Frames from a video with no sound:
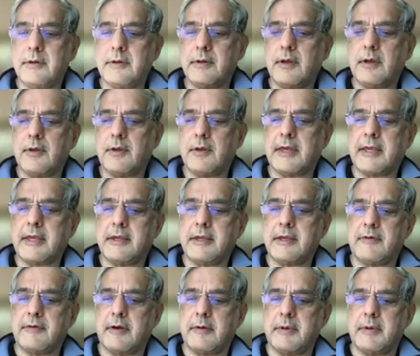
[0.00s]
No, thank
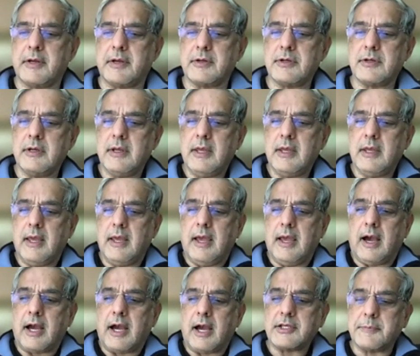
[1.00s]
you very much.
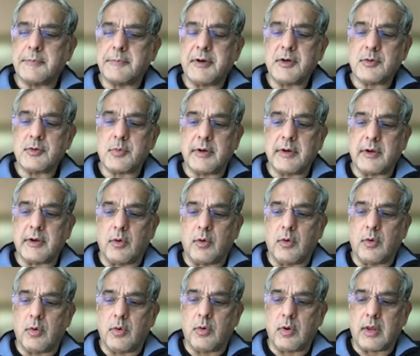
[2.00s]
I suppose we're
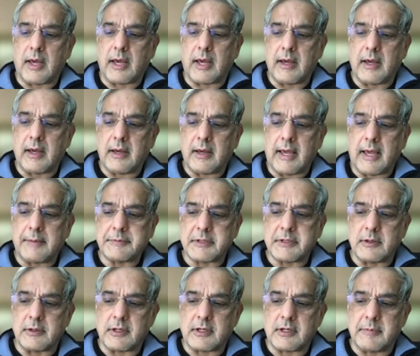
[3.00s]
all uh,
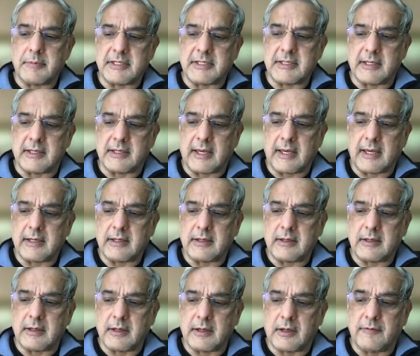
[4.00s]
absolutely committed and
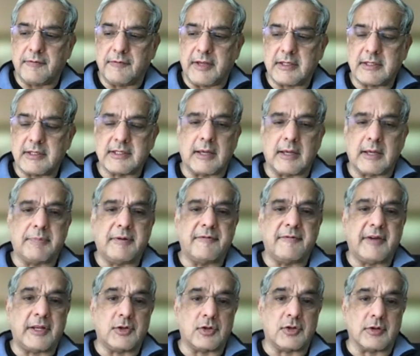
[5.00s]
uh, convinced that
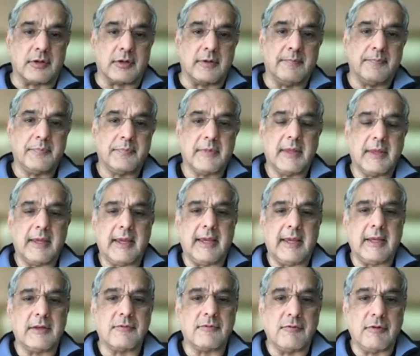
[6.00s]
prevention
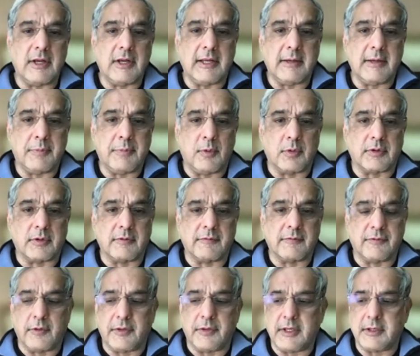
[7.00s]
is really
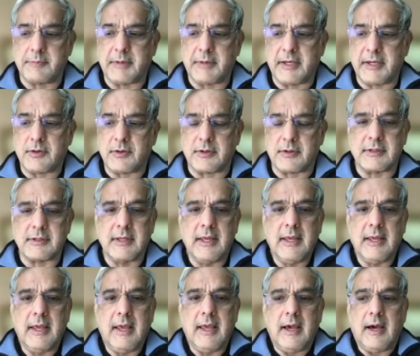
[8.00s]
important for these patients.
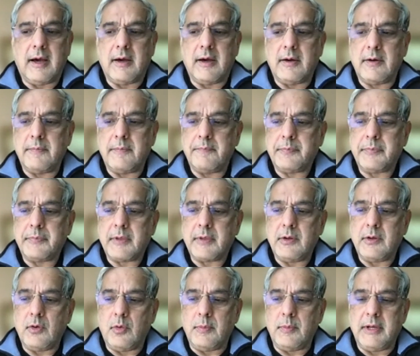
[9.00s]
Um,
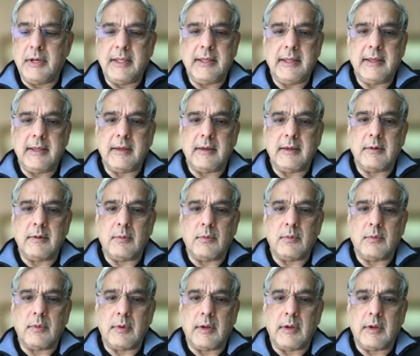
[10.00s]
normally
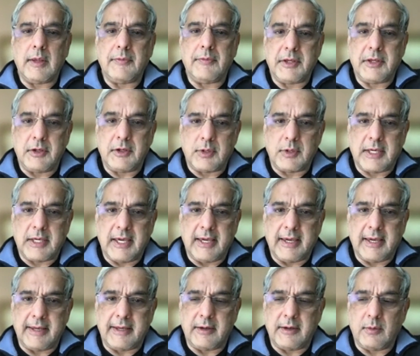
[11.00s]
in the
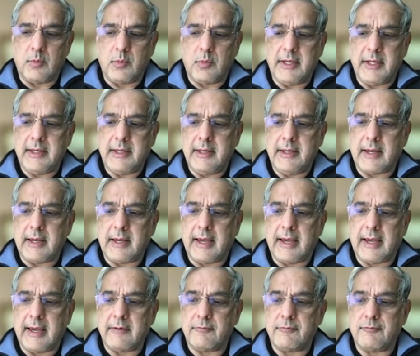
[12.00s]
UK, we
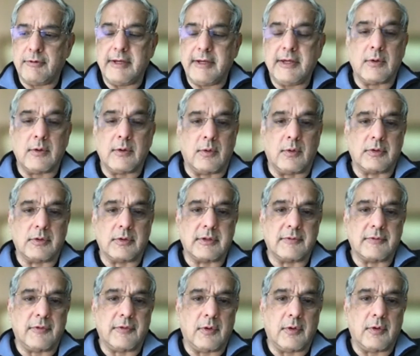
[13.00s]
have recalls
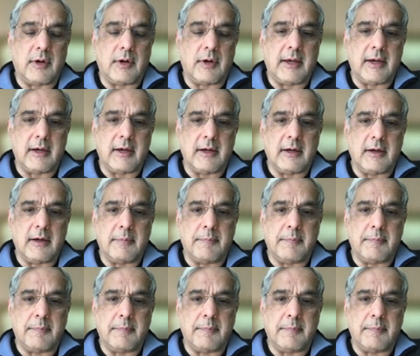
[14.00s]
for uh,